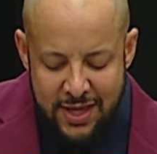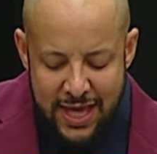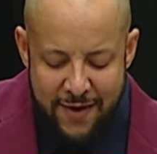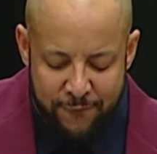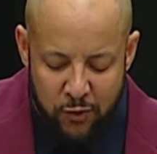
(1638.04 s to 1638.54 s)

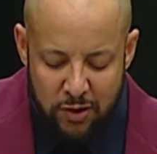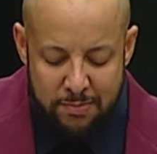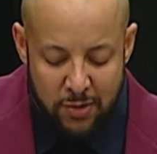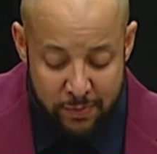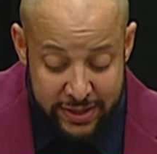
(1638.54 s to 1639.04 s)
And for a
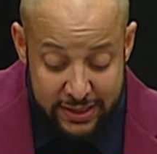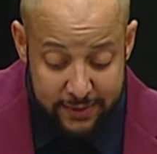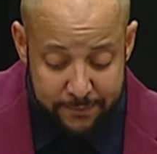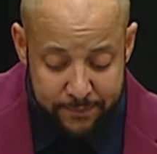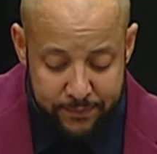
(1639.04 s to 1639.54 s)

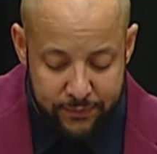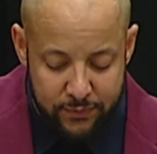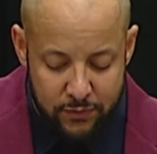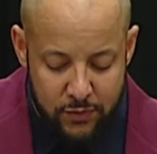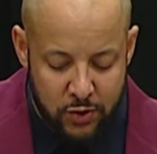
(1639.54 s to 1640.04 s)
moment,
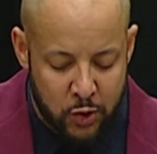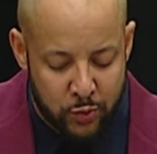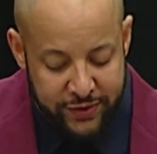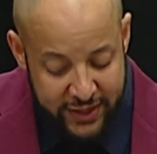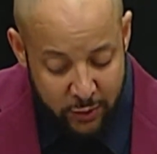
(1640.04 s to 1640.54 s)
you
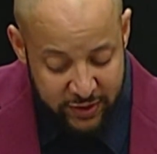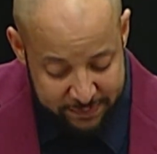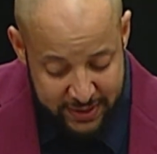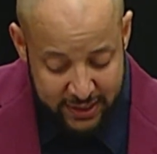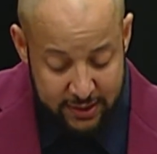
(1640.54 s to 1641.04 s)
were there with
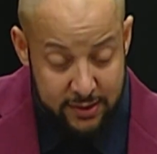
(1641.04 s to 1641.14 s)
me.